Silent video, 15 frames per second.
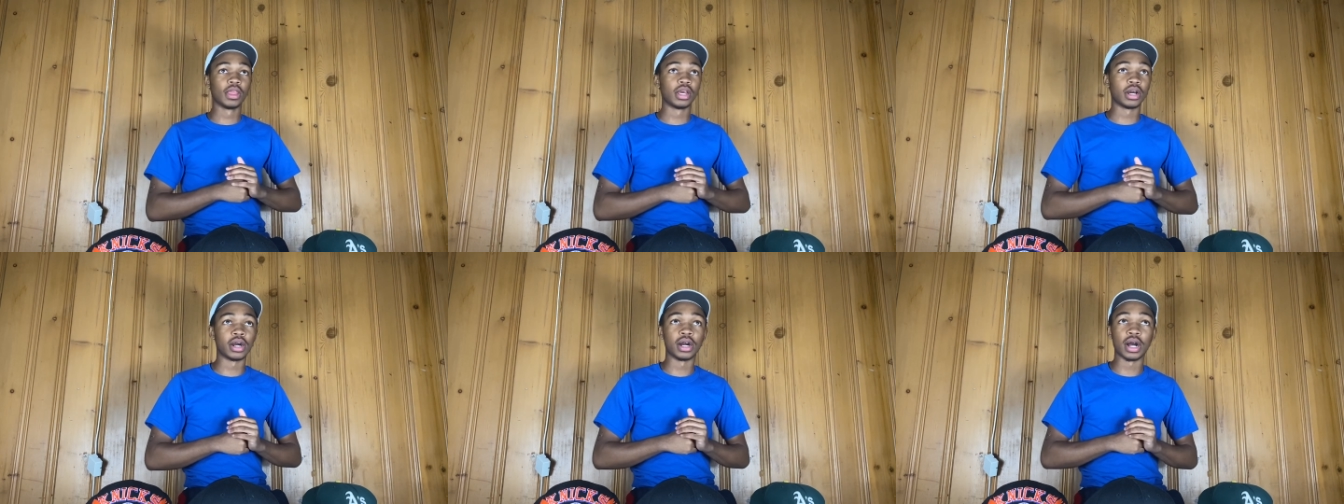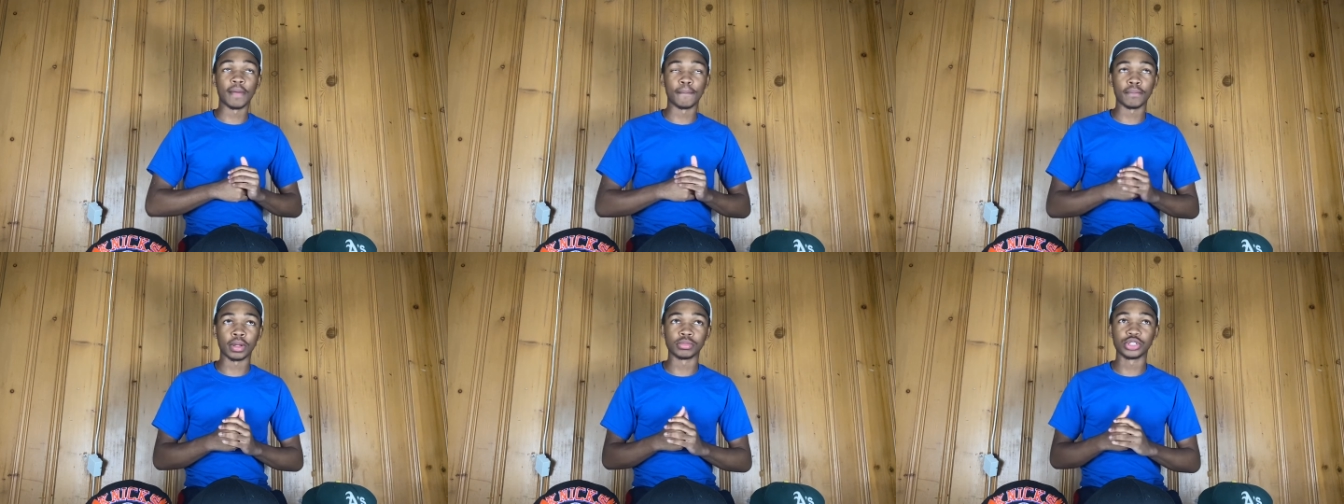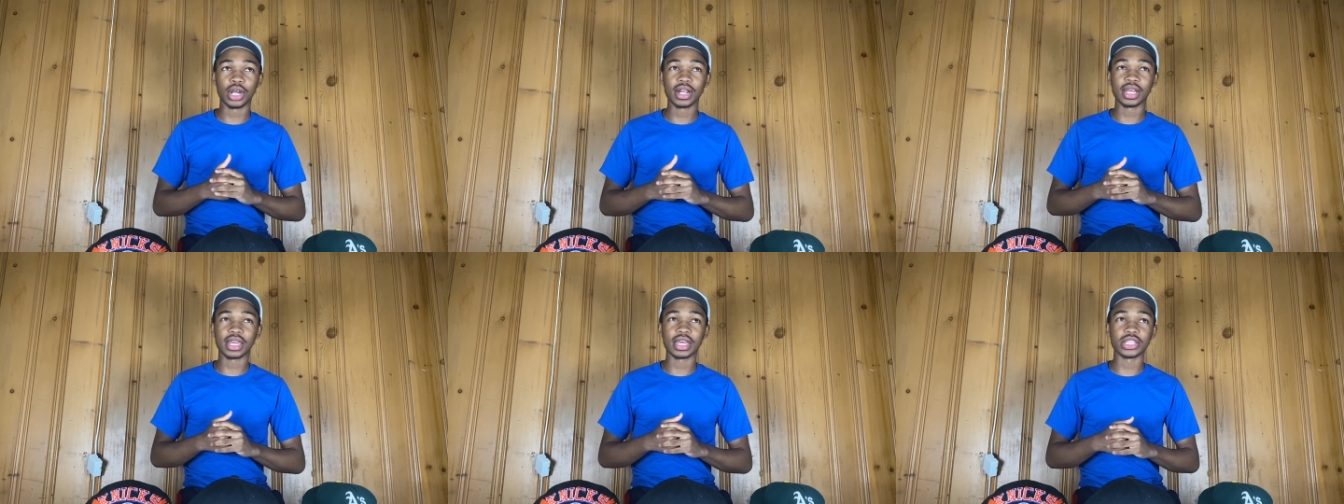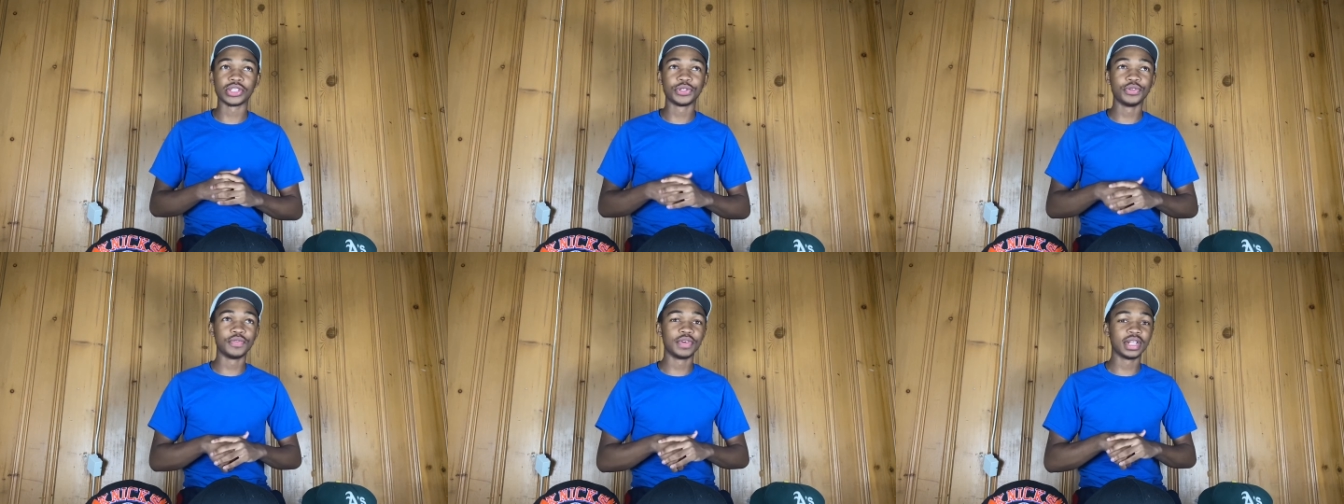I'm trying to get
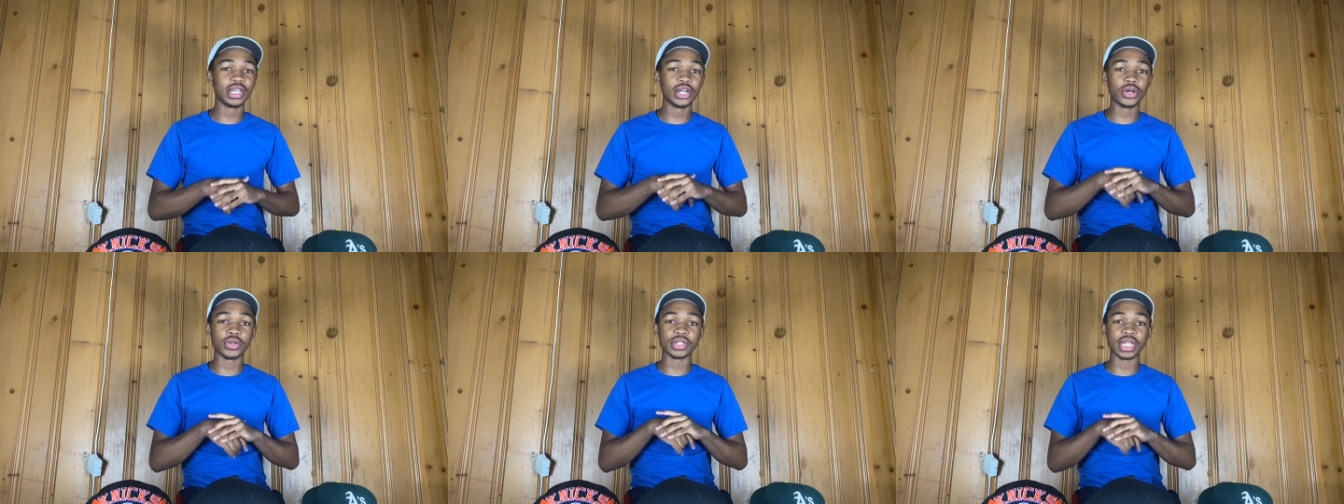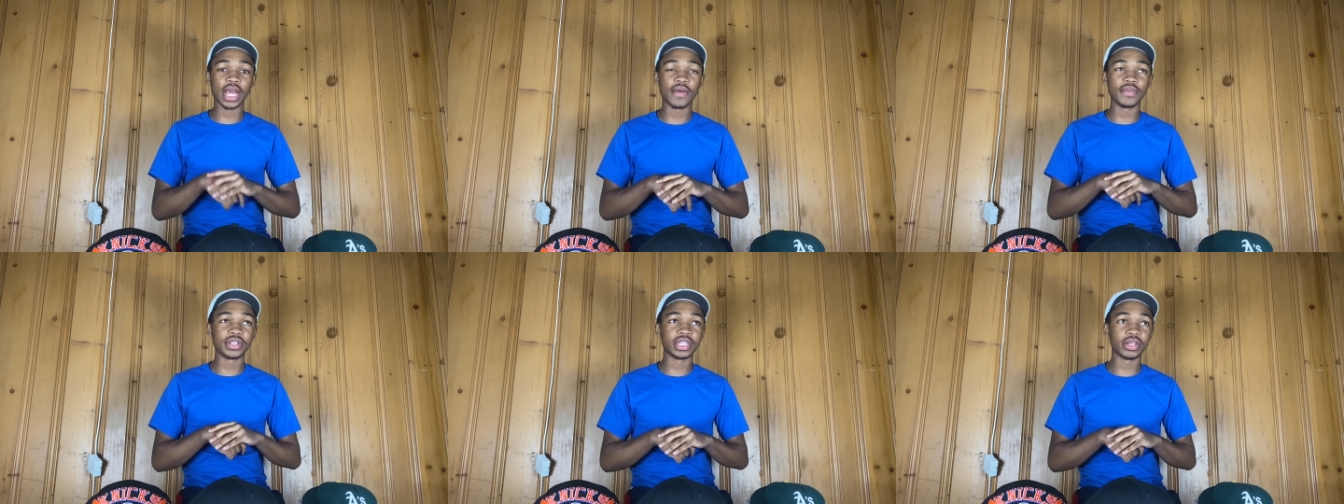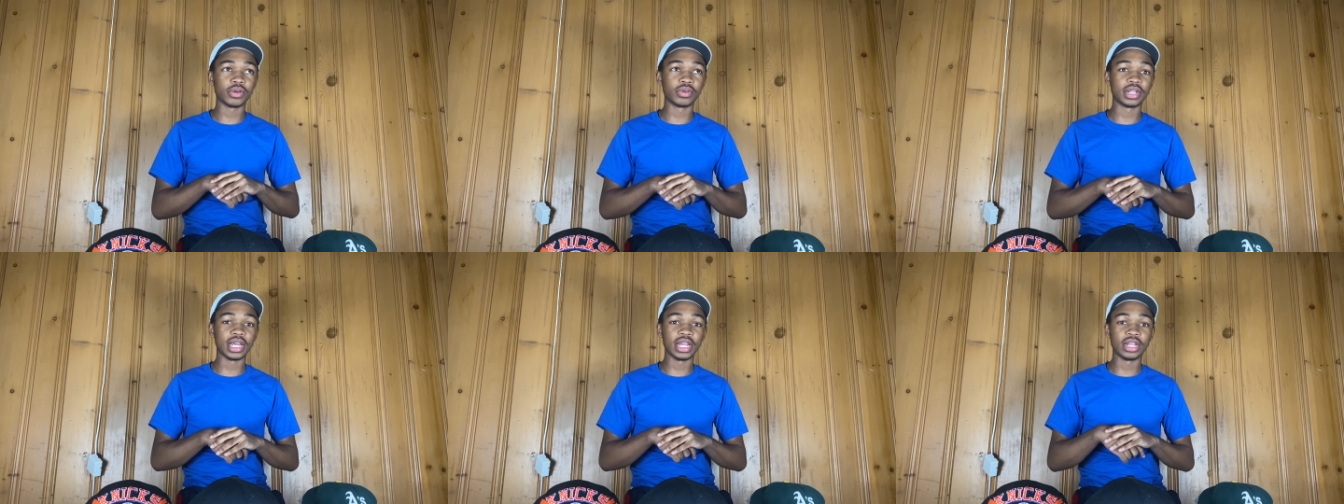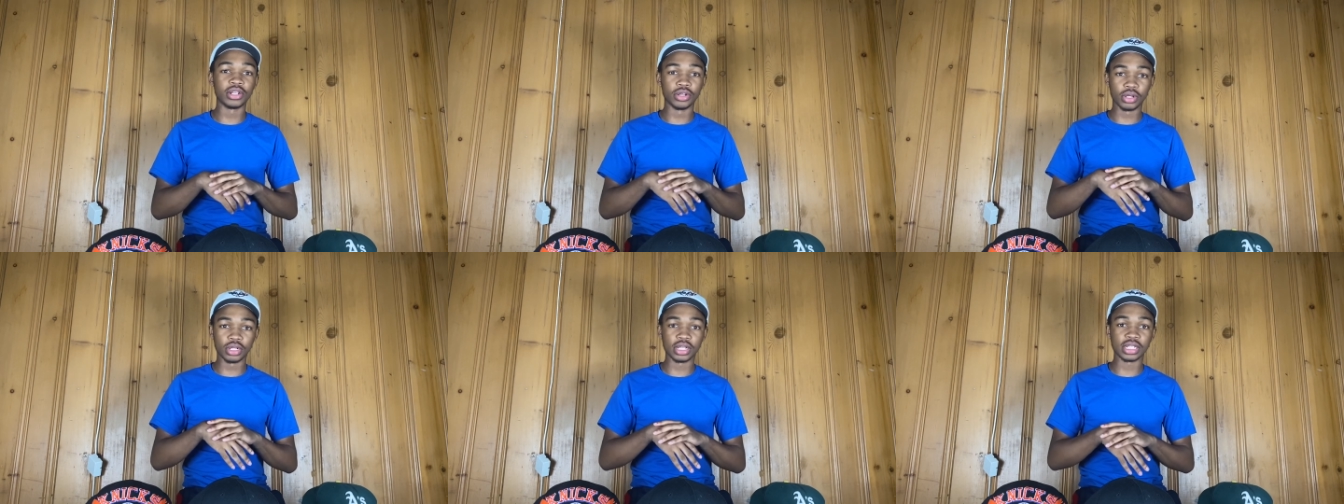2 videos every single day
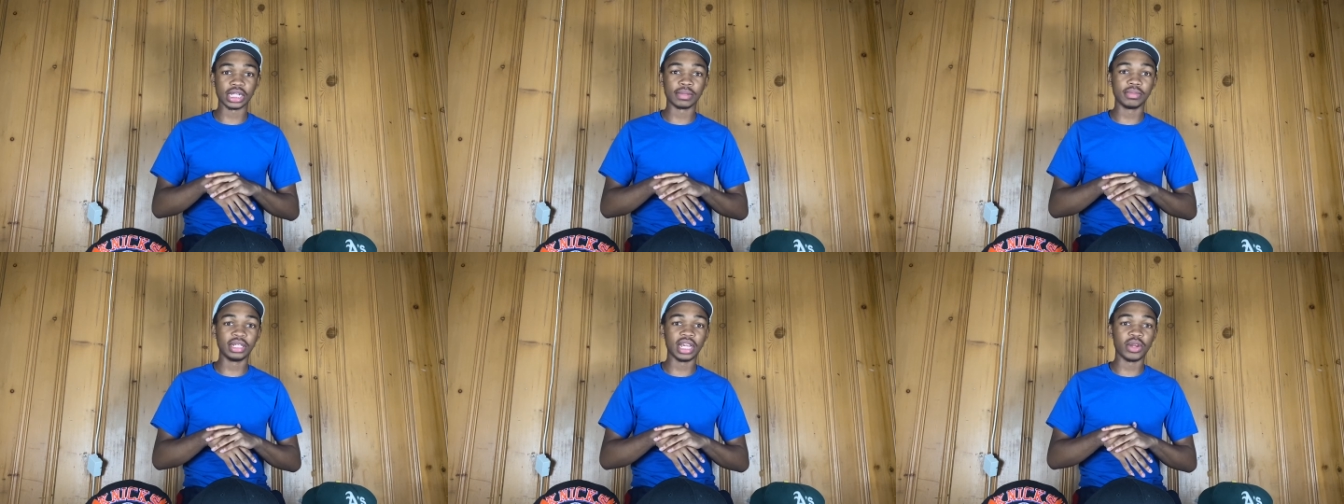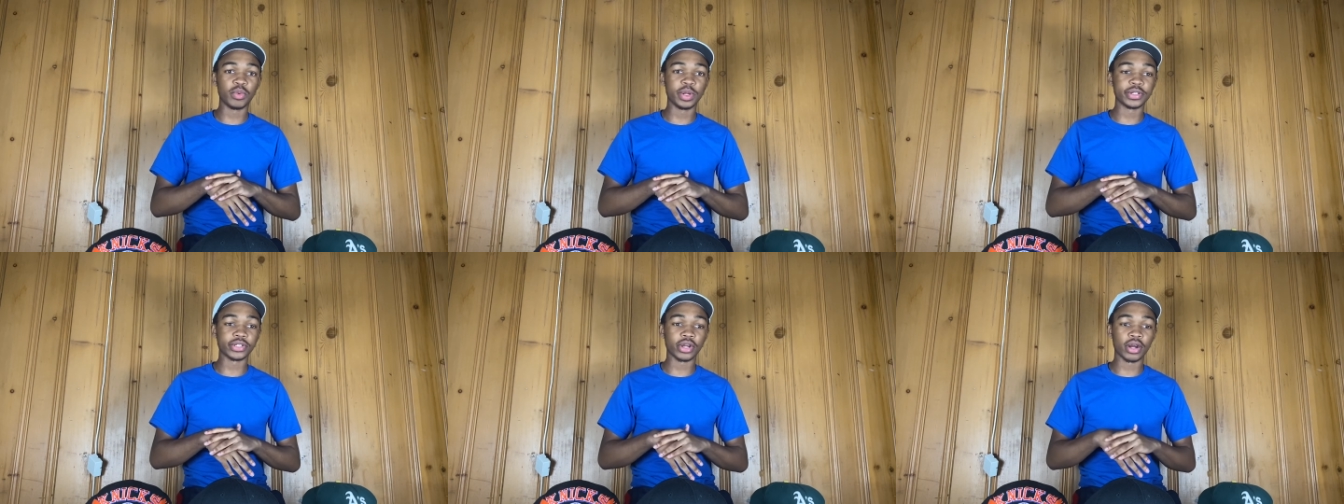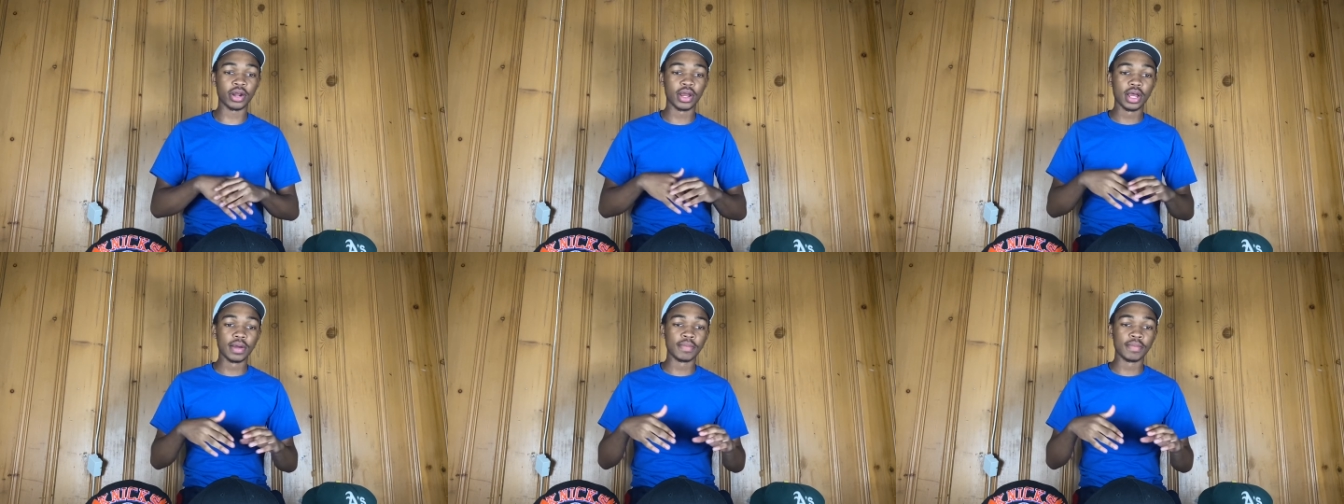during this NBA restart.